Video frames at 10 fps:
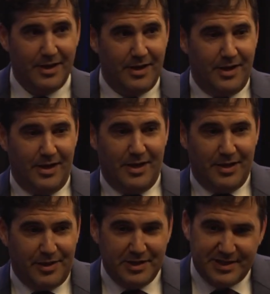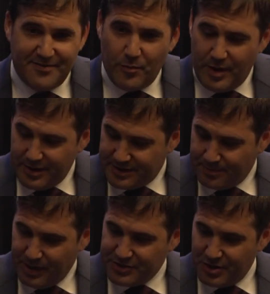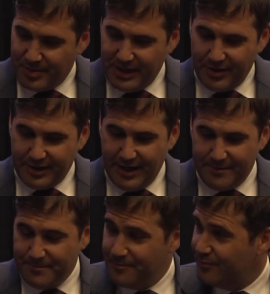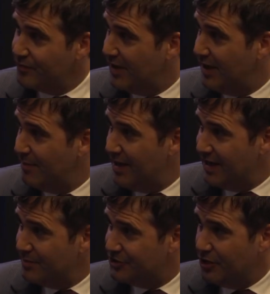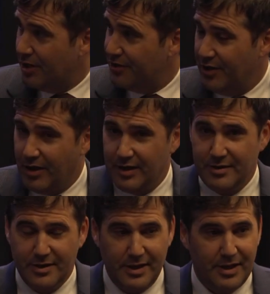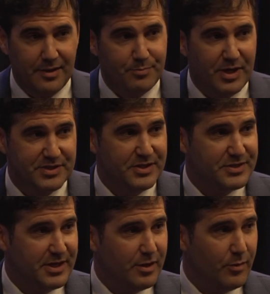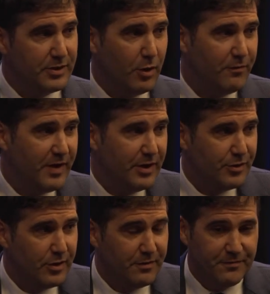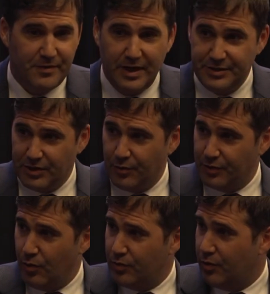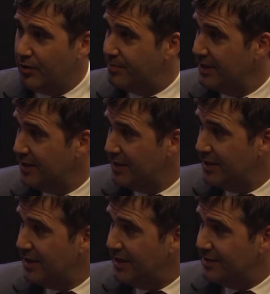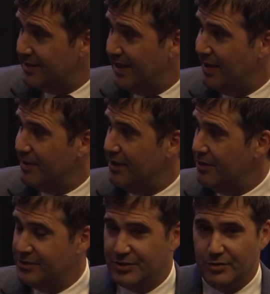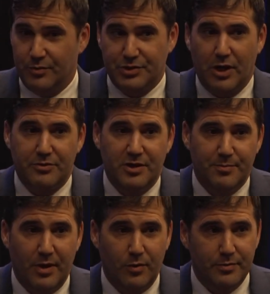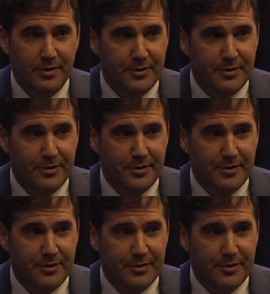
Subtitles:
Thanks, everyone. It's a pleasure to be here again. My name is Jonathan Odd, President, CEO, and co-founder of Dakota Gold Corp. Today I'm here to talk to you about